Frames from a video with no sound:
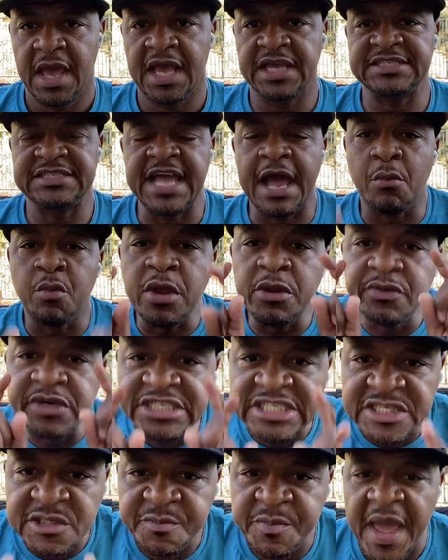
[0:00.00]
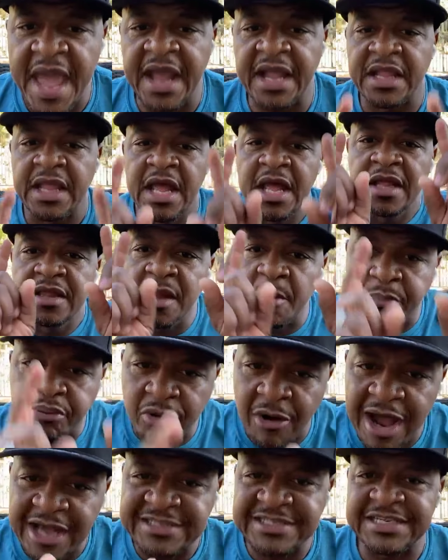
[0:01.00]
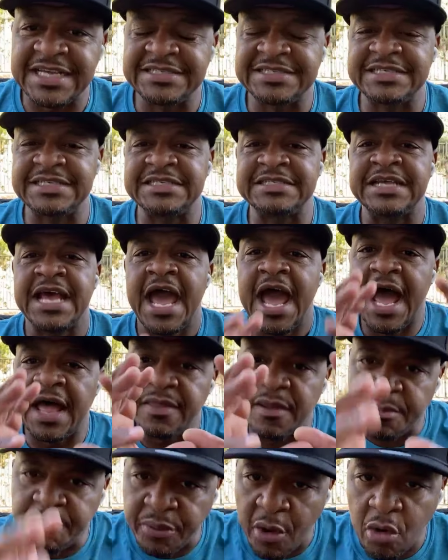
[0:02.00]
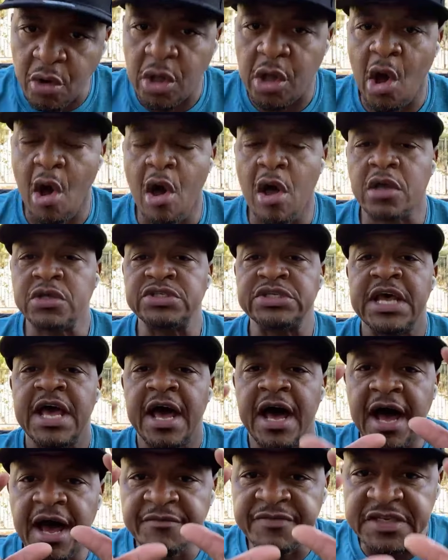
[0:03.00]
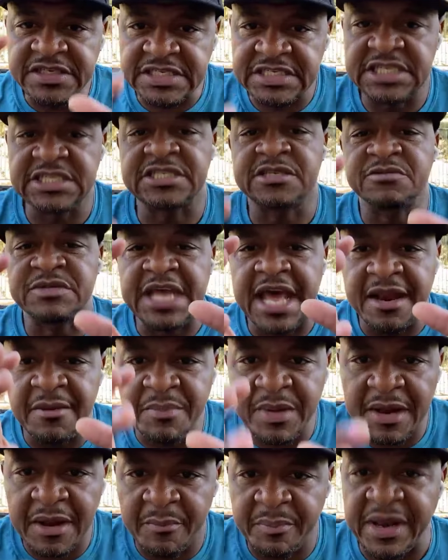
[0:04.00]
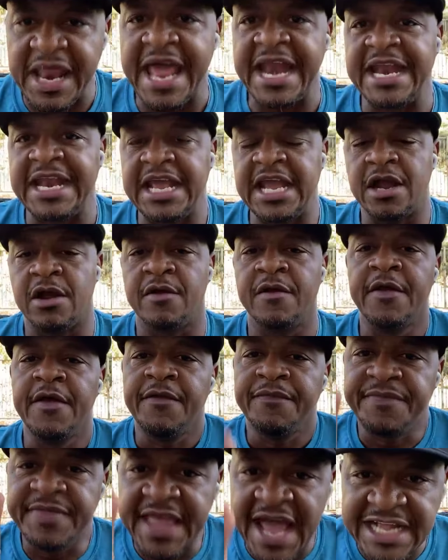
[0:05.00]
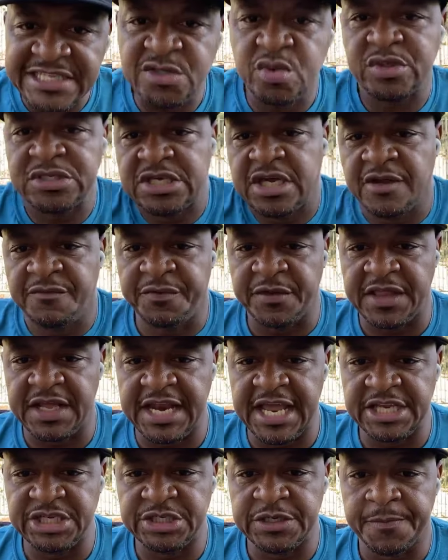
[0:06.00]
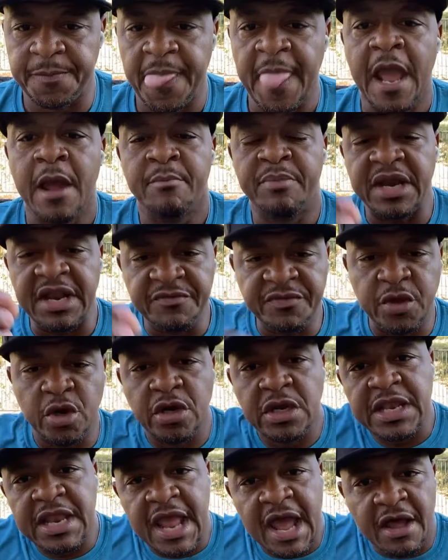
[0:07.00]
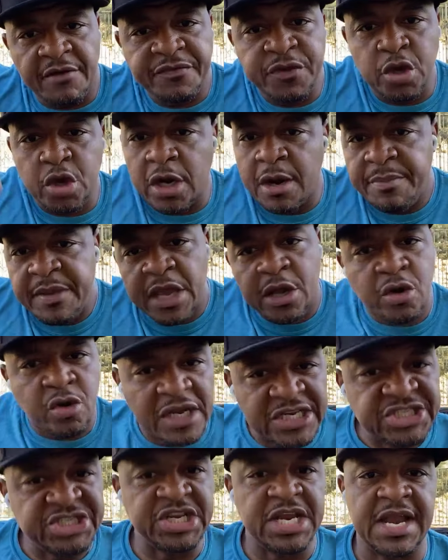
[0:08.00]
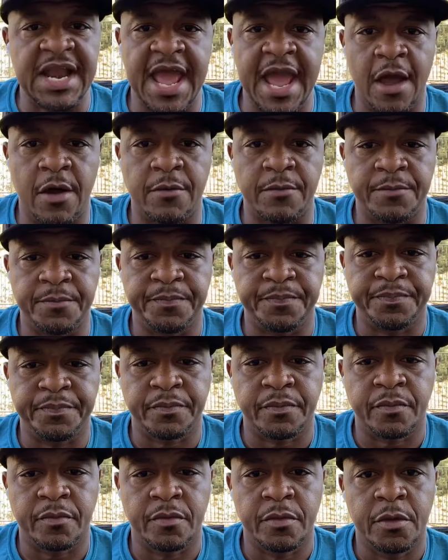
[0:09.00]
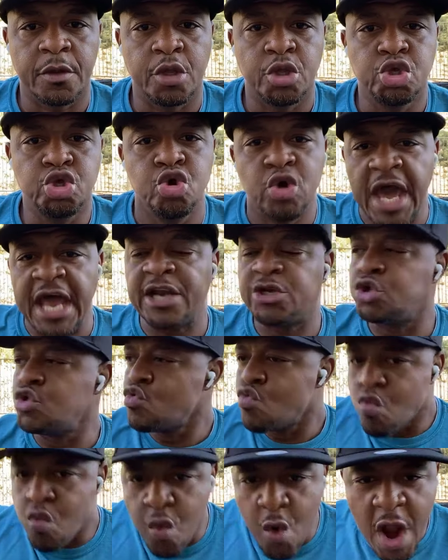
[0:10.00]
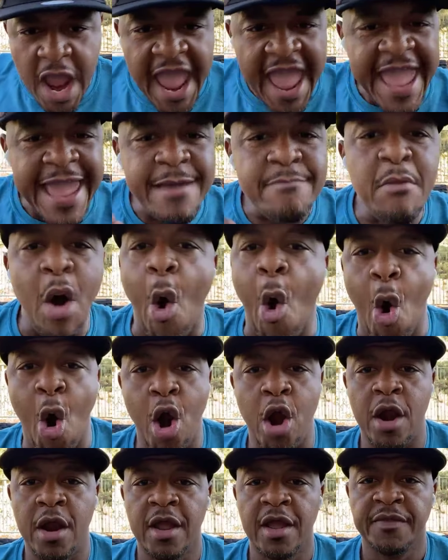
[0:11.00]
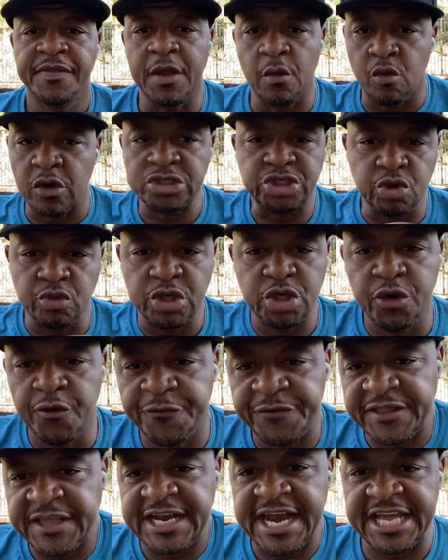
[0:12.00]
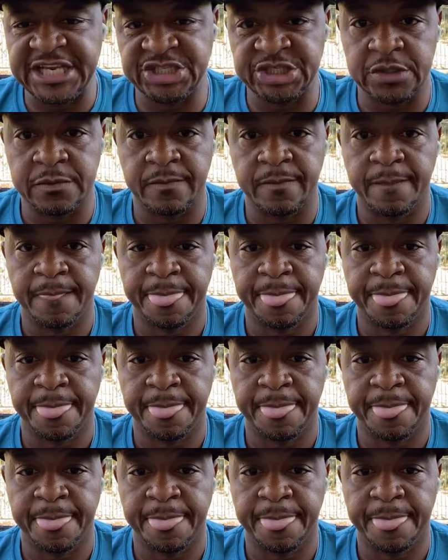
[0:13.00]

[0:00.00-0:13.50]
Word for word: is that we respect the processes and the protocols of the systems that have been implanted here. That's what's good for the nation. But if you're now, if you're going to be a Christian now, you got to do way more than what you would do for the nation.